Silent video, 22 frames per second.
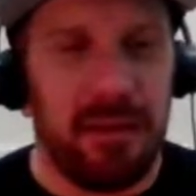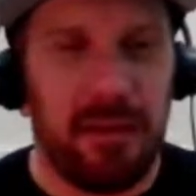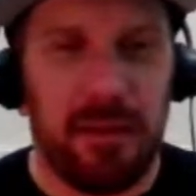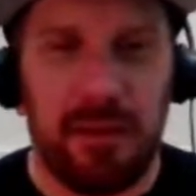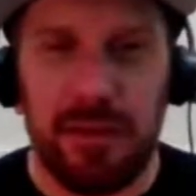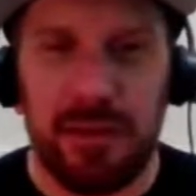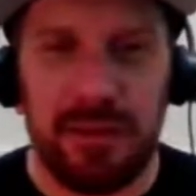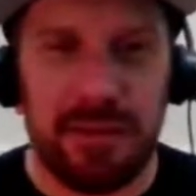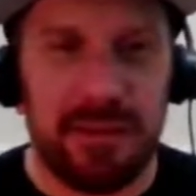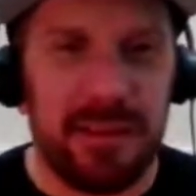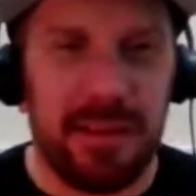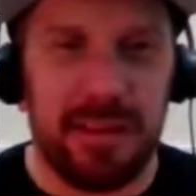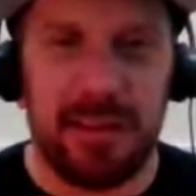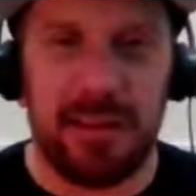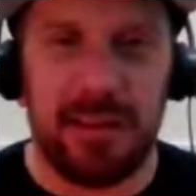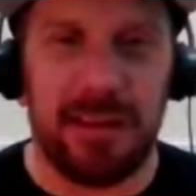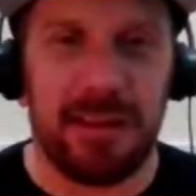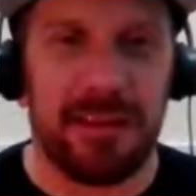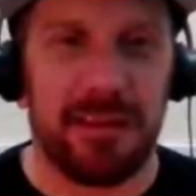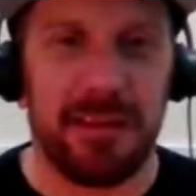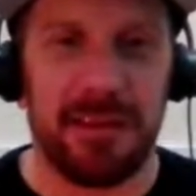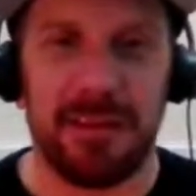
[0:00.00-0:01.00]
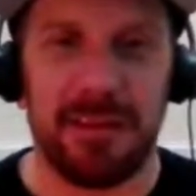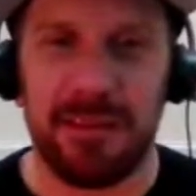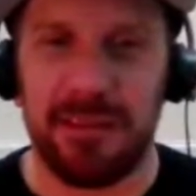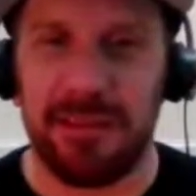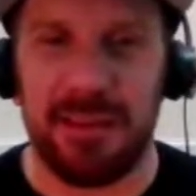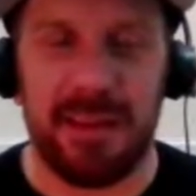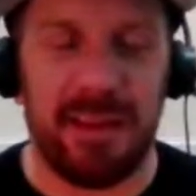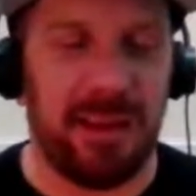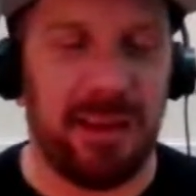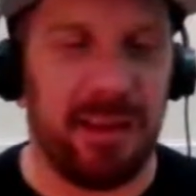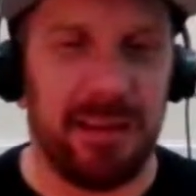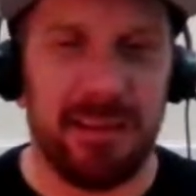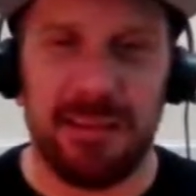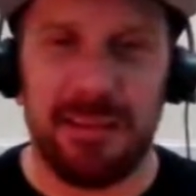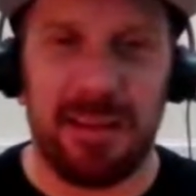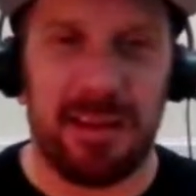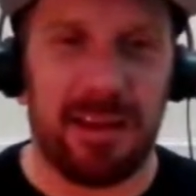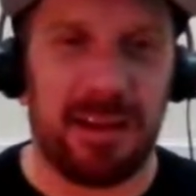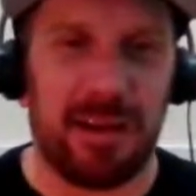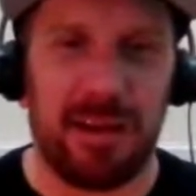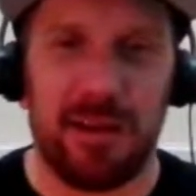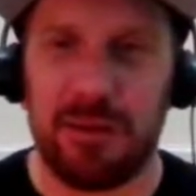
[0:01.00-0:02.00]
honestly, like
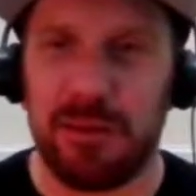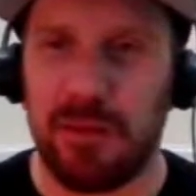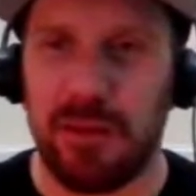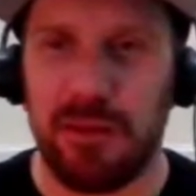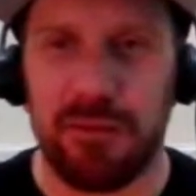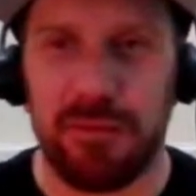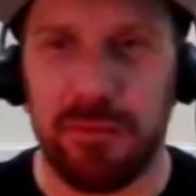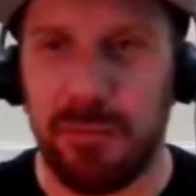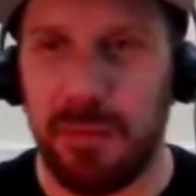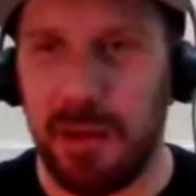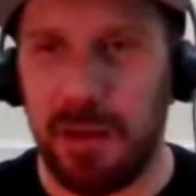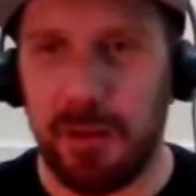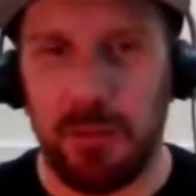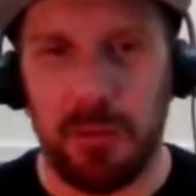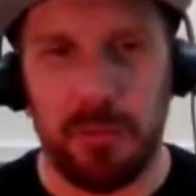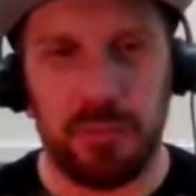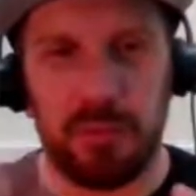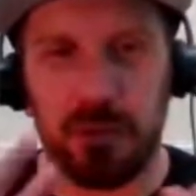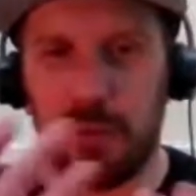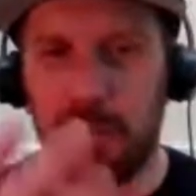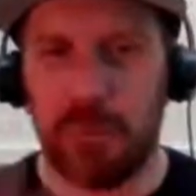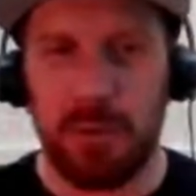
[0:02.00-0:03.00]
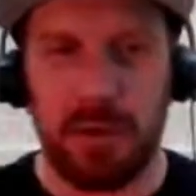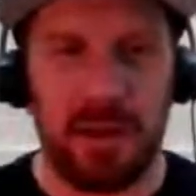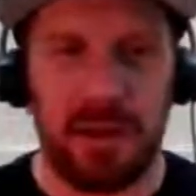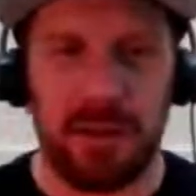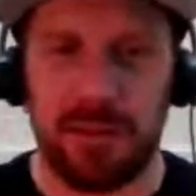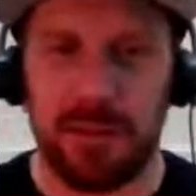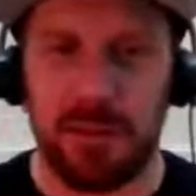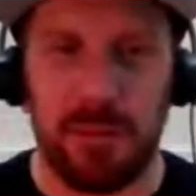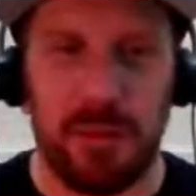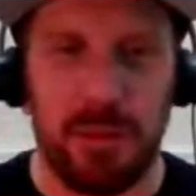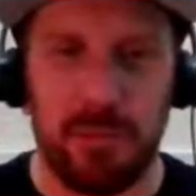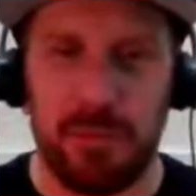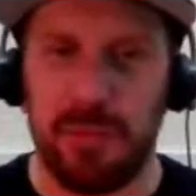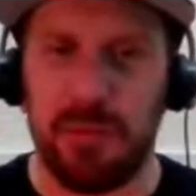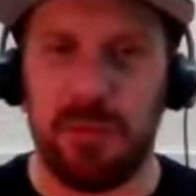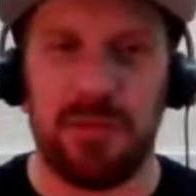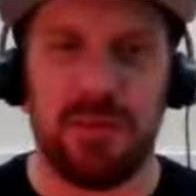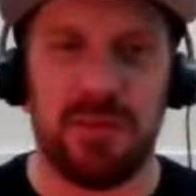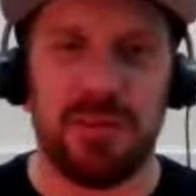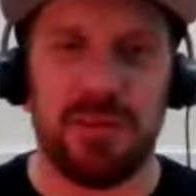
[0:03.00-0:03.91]
that clothesline from hell, I'm sure we'll get to it, but